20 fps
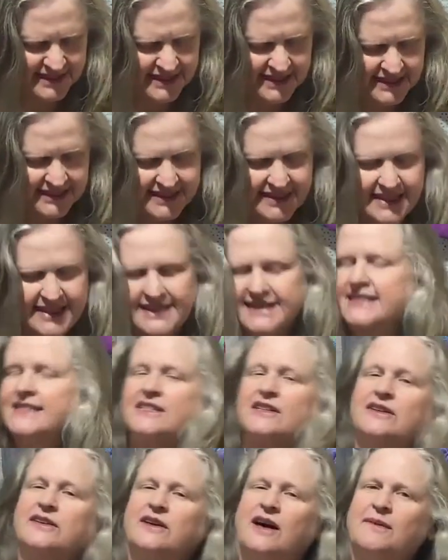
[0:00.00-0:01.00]
Yeah,
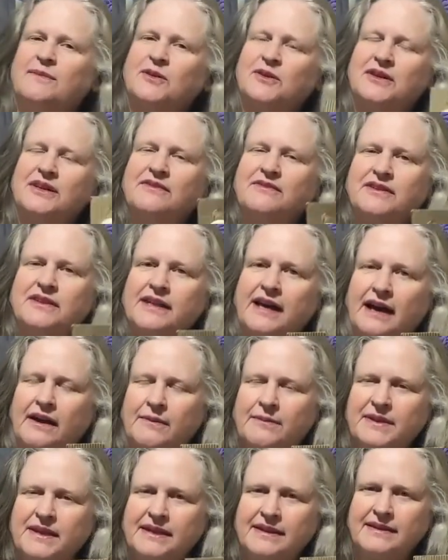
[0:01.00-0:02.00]
so I'm looking for that. I'm
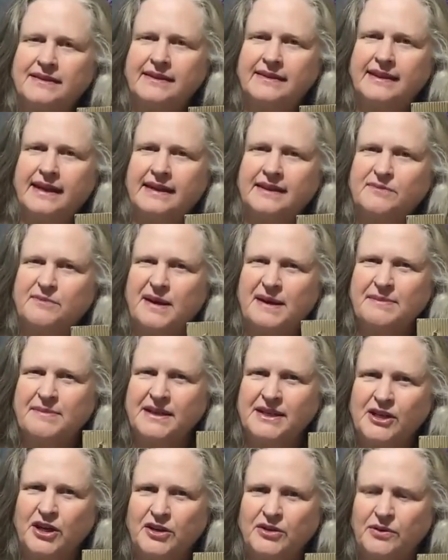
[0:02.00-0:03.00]
thinking that they can maybe
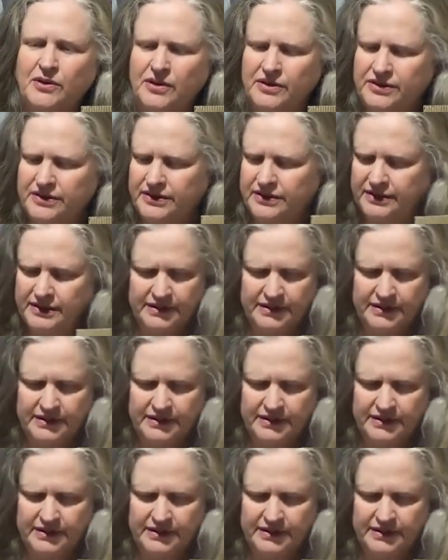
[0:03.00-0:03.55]
go on